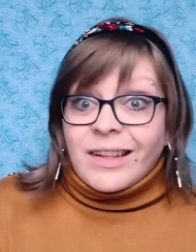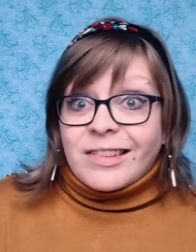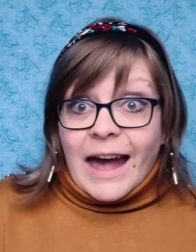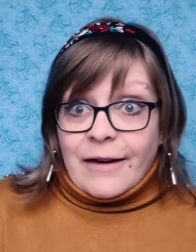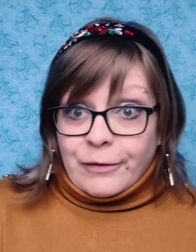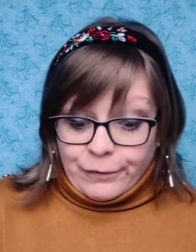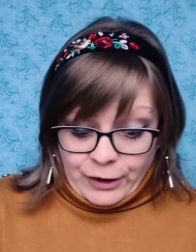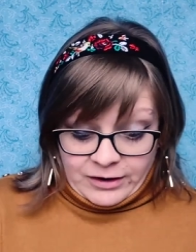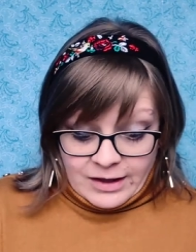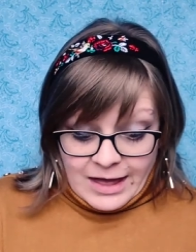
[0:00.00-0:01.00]
by at least half a
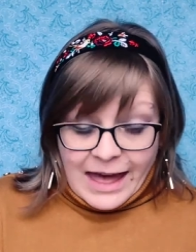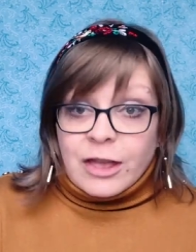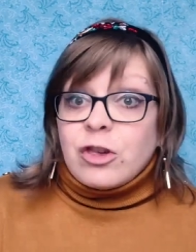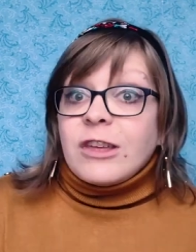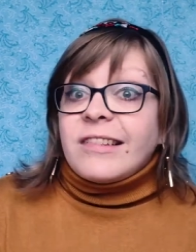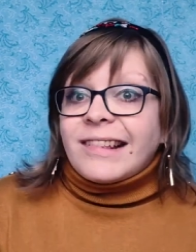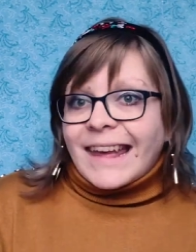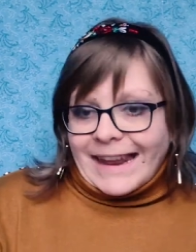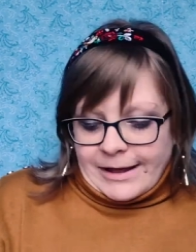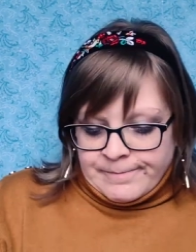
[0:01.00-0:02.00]
foot, and she is
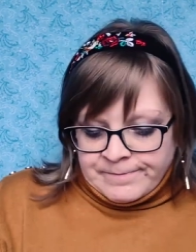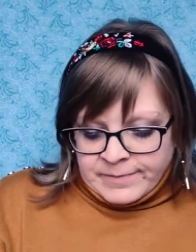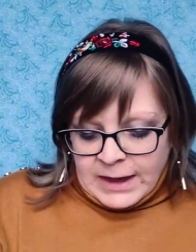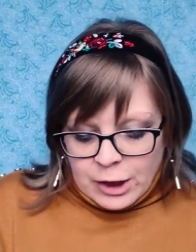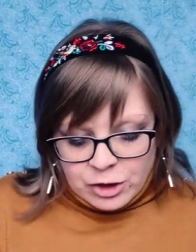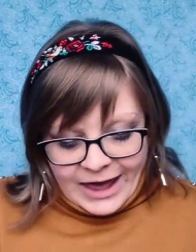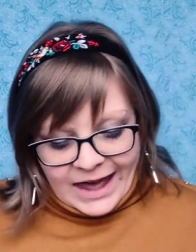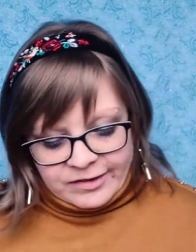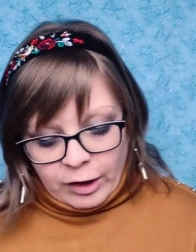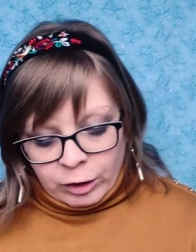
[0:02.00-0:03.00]
skinny. She
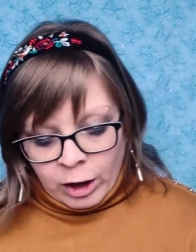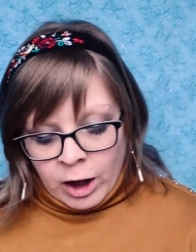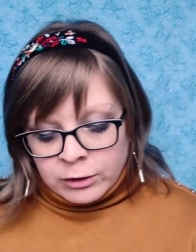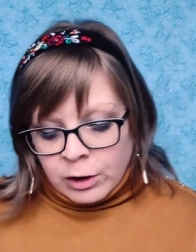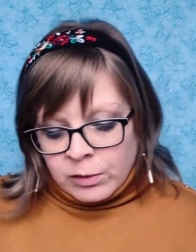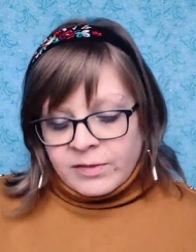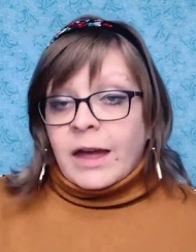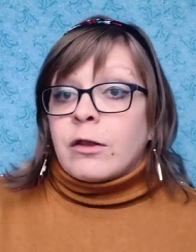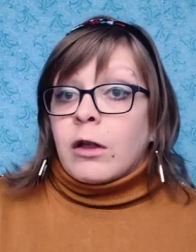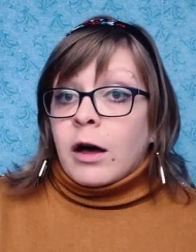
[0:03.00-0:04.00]
has a long nose
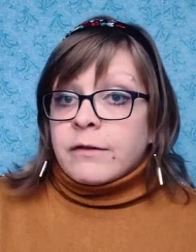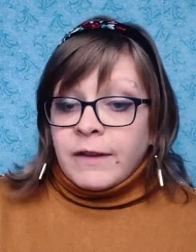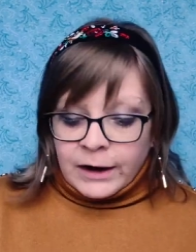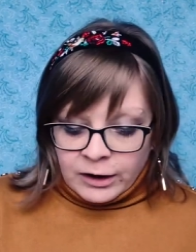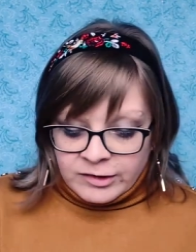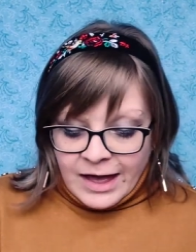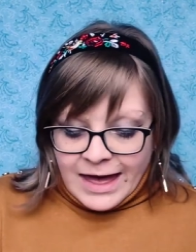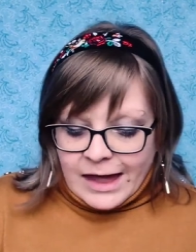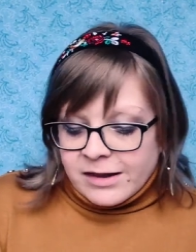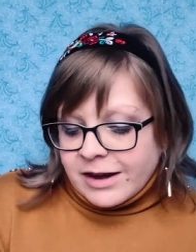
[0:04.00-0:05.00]
and long fingers
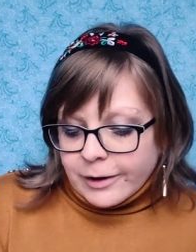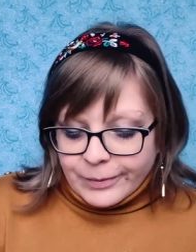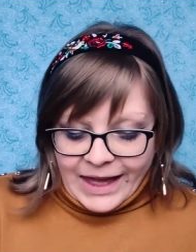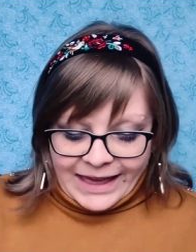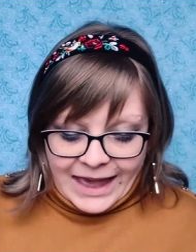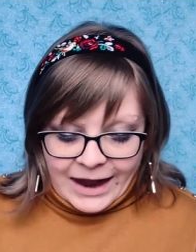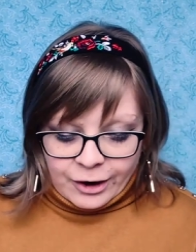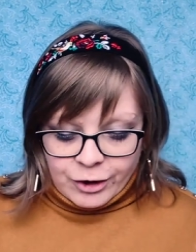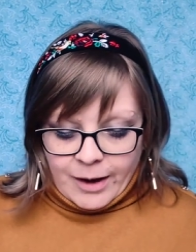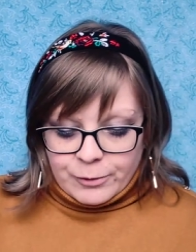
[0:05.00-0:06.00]
and near black
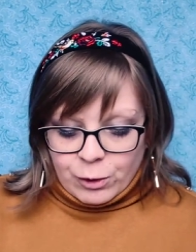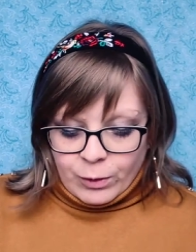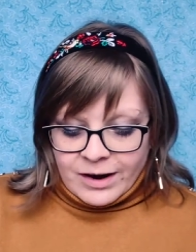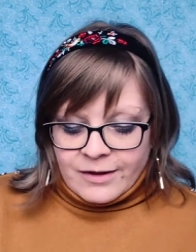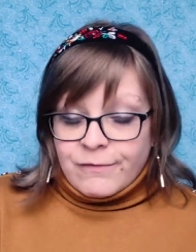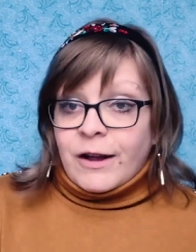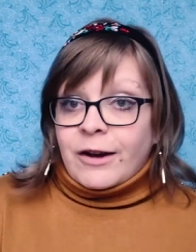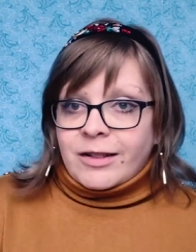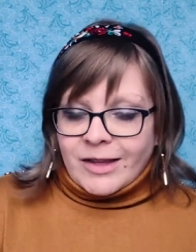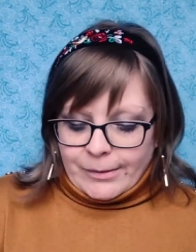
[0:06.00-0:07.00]
hair cropped short in a
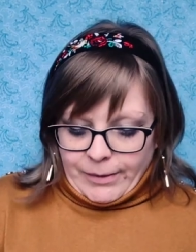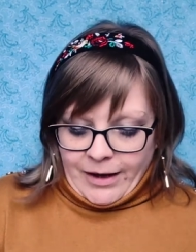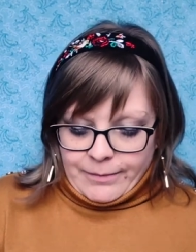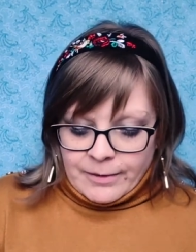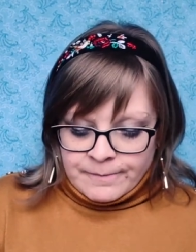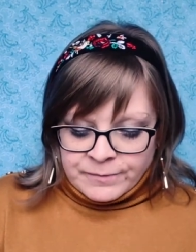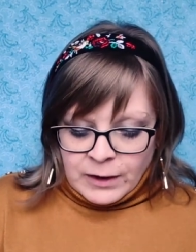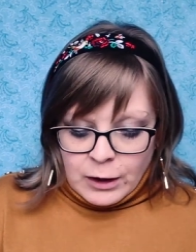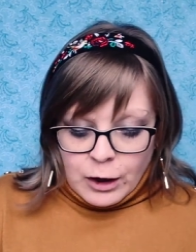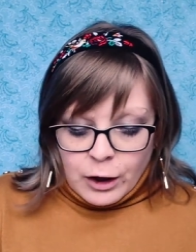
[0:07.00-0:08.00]
very clean bob.
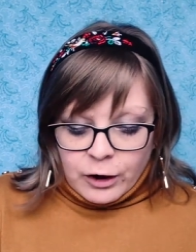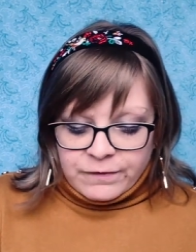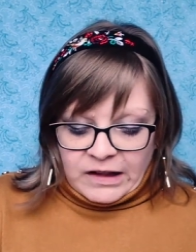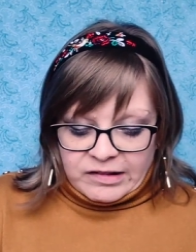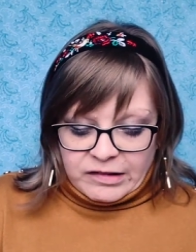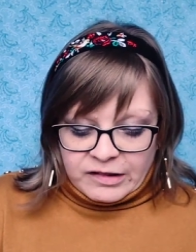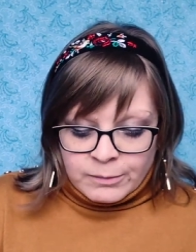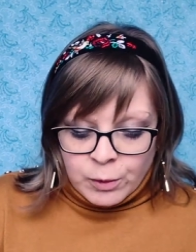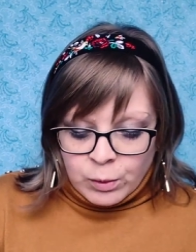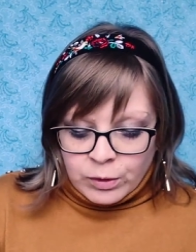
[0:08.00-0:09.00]
Her face is
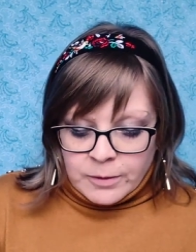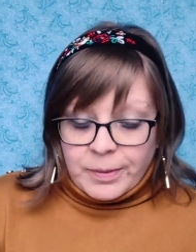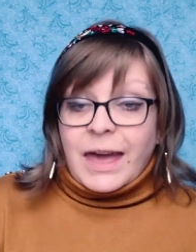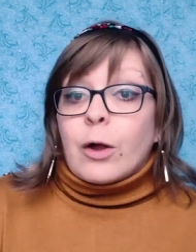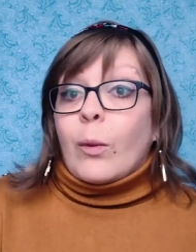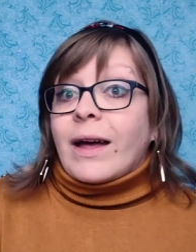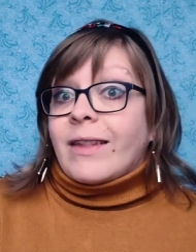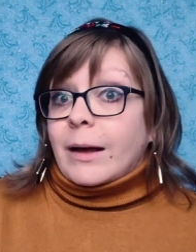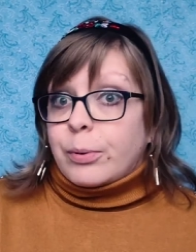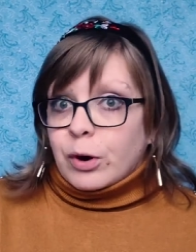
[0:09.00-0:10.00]
smooth and pale
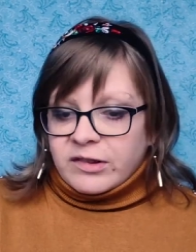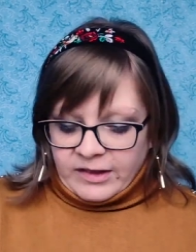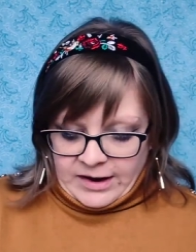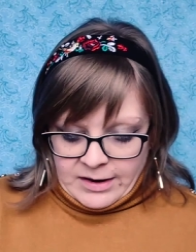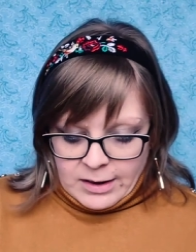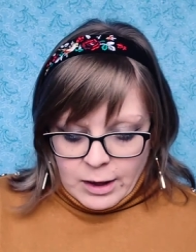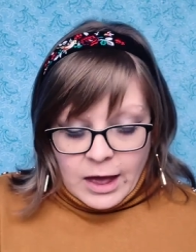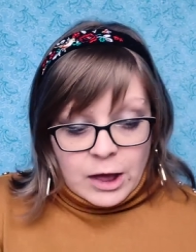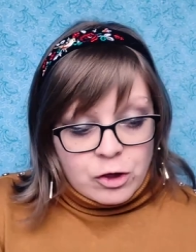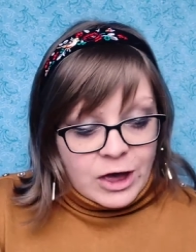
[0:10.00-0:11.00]
white like porcelain,
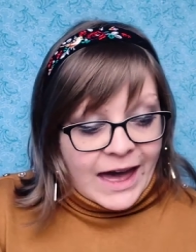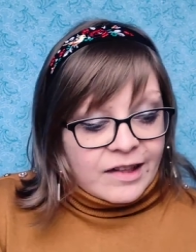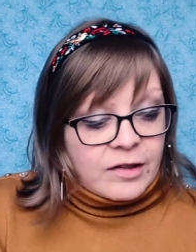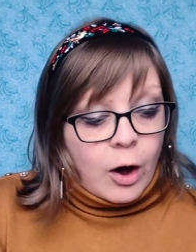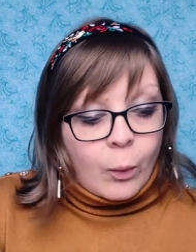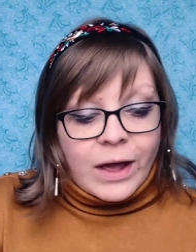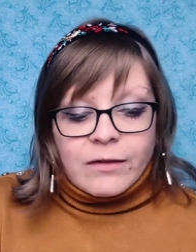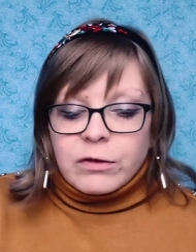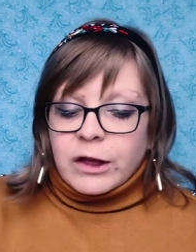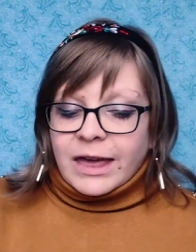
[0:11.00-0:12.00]
and she has a way
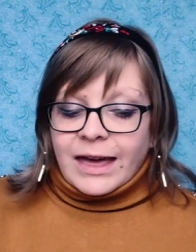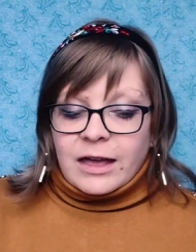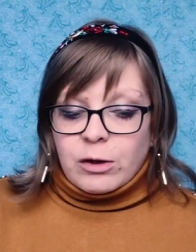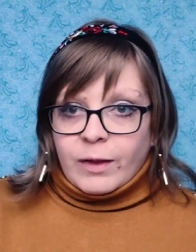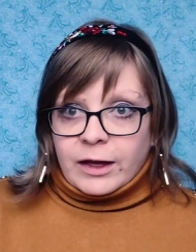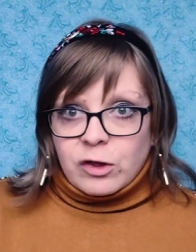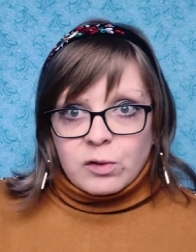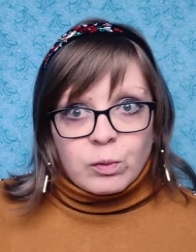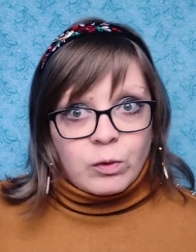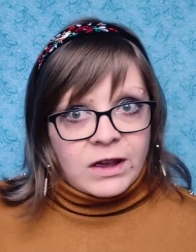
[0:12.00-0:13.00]
of looking at you like
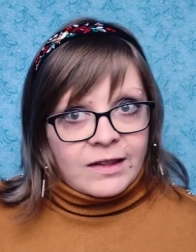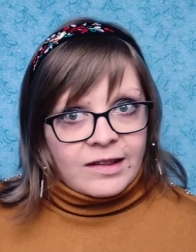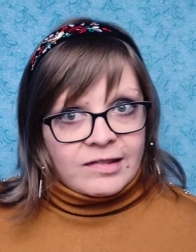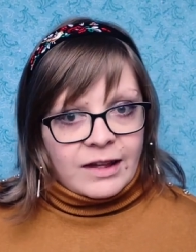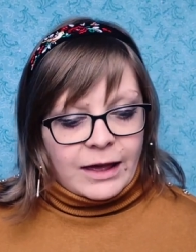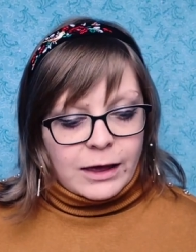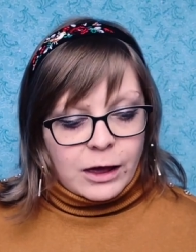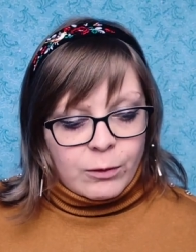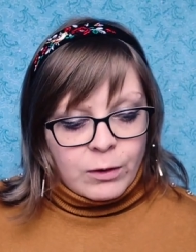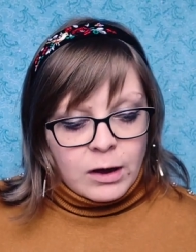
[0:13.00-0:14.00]
she's really
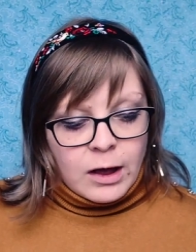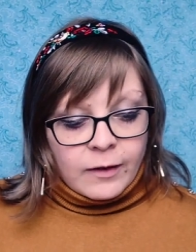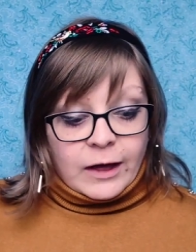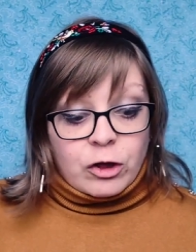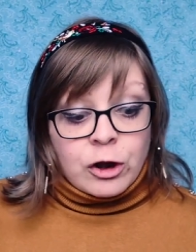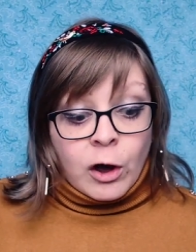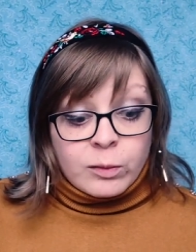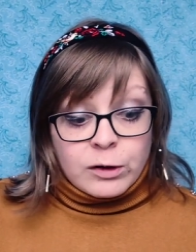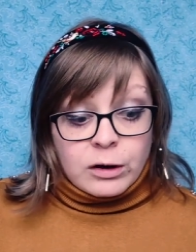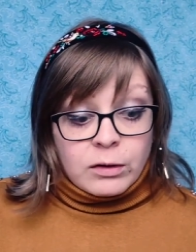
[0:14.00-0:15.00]
seeing you, like she
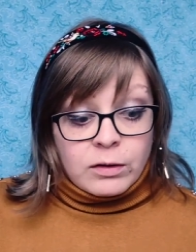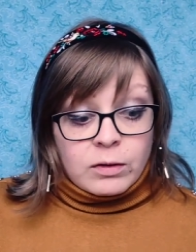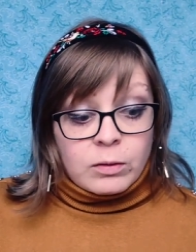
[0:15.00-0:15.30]
knows what you're